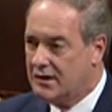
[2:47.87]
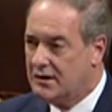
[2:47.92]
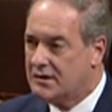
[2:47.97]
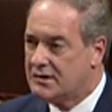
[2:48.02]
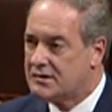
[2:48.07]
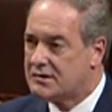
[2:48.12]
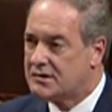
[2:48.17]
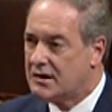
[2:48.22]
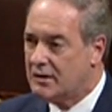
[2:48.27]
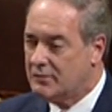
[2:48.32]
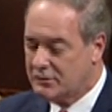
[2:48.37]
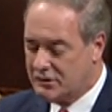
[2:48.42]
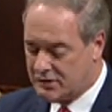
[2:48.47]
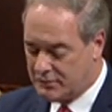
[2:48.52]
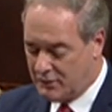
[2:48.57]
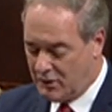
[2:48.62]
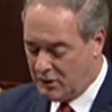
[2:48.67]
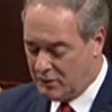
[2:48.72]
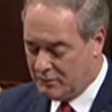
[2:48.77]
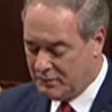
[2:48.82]
Some
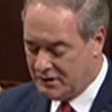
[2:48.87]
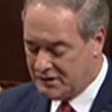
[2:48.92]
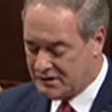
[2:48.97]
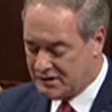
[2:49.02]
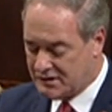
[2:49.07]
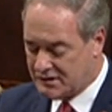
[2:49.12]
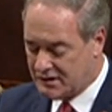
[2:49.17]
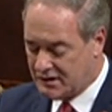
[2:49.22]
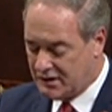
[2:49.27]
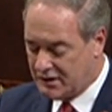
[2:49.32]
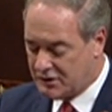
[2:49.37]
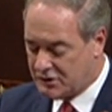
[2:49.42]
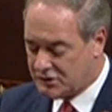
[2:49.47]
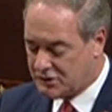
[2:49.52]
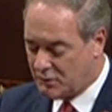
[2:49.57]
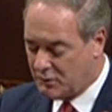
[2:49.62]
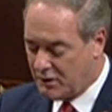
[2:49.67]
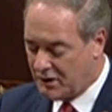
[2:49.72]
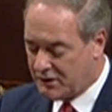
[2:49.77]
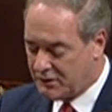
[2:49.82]
small business
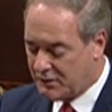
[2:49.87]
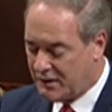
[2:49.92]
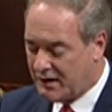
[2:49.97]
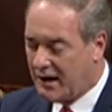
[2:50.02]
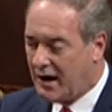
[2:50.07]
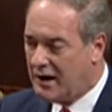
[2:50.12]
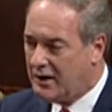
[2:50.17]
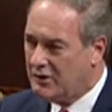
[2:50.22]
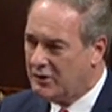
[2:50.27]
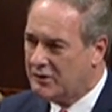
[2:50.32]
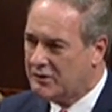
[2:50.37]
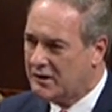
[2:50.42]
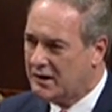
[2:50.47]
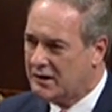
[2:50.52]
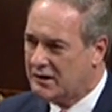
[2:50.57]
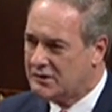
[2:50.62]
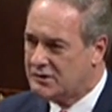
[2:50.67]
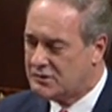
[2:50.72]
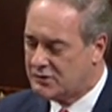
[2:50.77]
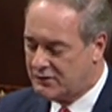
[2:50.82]
leaders are wondering how long they
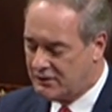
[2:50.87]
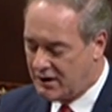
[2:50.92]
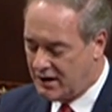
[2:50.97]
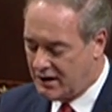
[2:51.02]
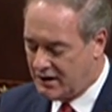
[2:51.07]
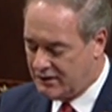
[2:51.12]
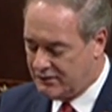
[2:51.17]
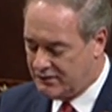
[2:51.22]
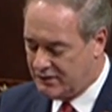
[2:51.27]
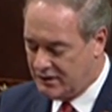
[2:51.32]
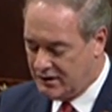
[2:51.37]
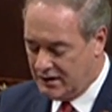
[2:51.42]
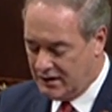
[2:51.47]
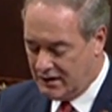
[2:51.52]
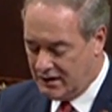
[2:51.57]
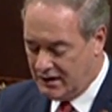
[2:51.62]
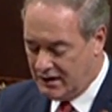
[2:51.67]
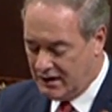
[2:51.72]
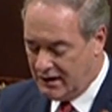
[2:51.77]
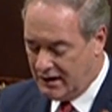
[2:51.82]
can survive.
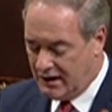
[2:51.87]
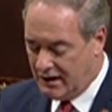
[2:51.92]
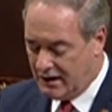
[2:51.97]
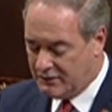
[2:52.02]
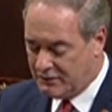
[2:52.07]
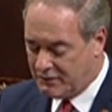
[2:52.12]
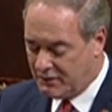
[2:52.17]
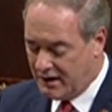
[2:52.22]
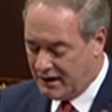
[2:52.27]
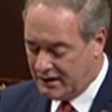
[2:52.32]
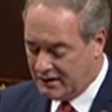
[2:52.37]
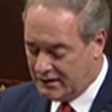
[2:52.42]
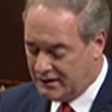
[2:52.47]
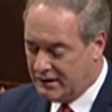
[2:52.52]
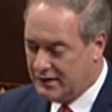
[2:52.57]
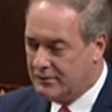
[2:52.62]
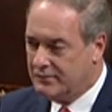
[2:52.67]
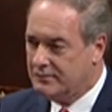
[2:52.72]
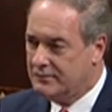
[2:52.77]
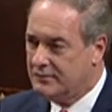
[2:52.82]
And
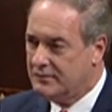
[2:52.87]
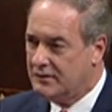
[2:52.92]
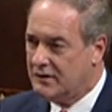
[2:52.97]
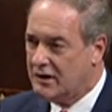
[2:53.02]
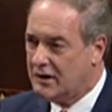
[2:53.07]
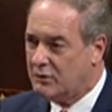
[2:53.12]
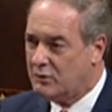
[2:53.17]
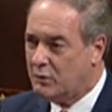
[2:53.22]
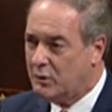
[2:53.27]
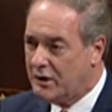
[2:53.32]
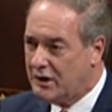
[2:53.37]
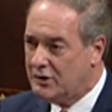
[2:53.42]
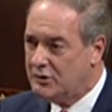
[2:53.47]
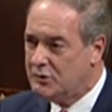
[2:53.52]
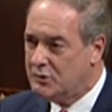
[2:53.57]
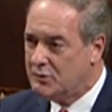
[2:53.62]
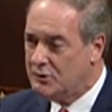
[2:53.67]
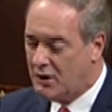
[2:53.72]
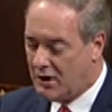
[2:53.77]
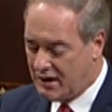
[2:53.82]
frankly, if we
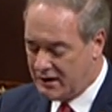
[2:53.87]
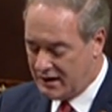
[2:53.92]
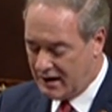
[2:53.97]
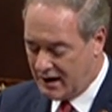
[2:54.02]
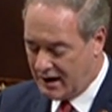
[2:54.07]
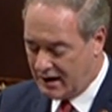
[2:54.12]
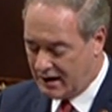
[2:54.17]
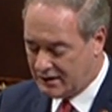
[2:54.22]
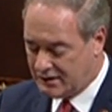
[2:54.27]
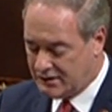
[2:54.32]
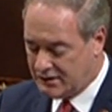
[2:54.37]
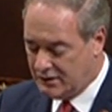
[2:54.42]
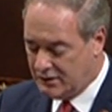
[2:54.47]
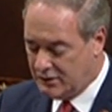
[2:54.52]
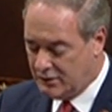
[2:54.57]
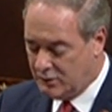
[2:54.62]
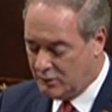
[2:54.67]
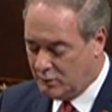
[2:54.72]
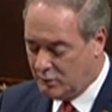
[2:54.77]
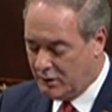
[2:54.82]
do not act,
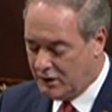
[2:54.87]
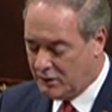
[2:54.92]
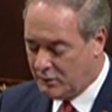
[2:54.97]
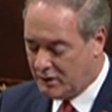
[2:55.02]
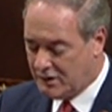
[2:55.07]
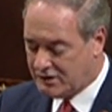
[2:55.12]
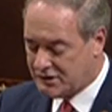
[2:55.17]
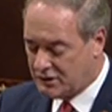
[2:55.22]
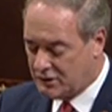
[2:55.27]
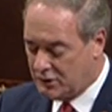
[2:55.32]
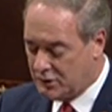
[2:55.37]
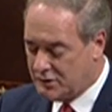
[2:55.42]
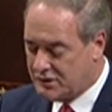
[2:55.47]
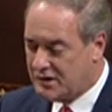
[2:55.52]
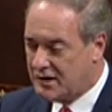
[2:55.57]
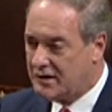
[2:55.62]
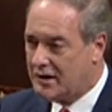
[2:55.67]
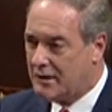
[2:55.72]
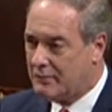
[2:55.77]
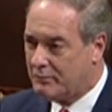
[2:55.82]
we risk
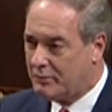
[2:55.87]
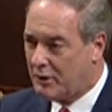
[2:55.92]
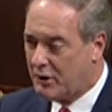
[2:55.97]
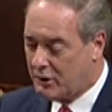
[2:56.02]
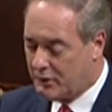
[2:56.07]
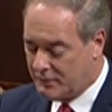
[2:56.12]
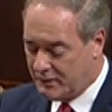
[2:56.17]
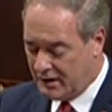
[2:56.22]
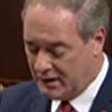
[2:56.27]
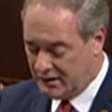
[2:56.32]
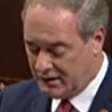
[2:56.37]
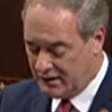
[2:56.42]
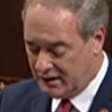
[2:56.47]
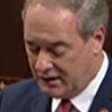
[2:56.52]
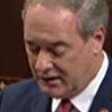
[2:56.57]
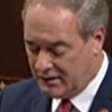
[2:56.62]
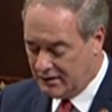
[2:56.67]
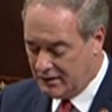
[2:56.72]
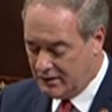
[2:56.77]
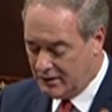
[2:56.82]
losing them
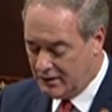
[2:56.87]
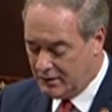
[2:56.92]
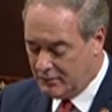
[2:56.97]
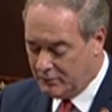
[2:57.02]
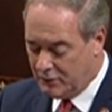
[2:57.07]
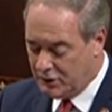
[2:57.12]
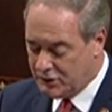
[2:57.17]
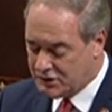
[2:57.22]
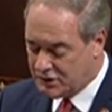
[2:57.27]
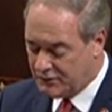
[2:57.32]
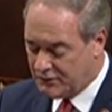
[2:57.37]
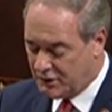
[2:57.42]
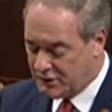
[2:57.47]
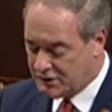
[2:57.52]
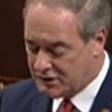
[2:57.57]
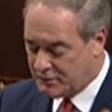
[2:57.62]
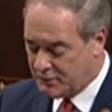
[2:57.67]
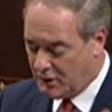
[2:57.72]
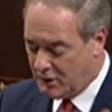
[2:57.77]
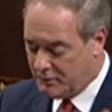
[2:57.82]
permanently. Most of our
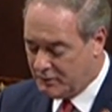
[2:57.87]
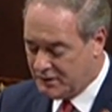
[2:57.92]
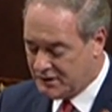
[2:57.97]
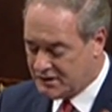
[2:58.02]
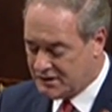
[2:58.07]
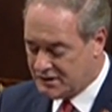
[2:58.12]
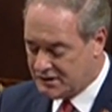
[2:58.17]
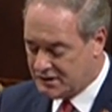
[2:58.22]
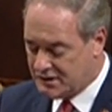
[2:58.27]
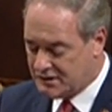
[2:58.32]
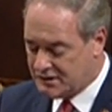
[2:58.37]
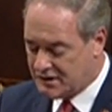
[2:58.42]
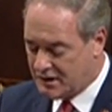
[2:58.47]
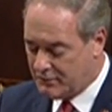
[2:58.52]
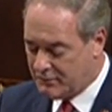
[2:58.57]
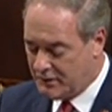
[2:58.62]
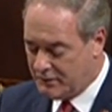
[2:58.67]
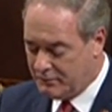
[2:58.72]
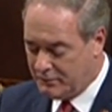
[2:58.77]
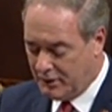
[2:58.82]
small businesses
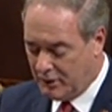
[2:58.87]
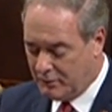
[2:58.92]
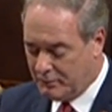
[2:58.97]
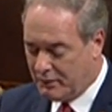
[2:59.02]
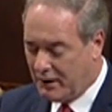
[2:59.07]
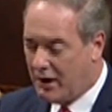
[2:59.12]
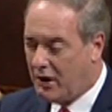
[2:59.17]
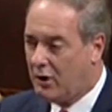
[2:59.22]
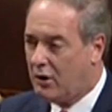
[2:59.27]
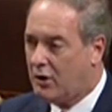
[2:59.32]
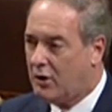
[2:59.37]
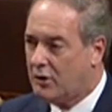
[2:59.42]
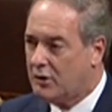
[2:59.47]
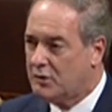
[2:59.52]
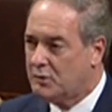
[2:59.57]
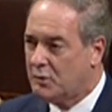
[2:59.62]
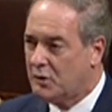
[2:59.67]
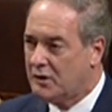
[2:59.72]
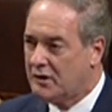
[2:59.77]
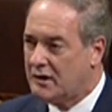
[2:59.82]
have been built by
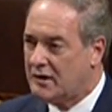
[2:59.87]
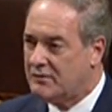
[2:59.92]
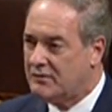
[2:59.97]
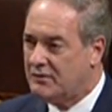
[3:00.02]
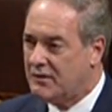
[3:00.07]
hardworking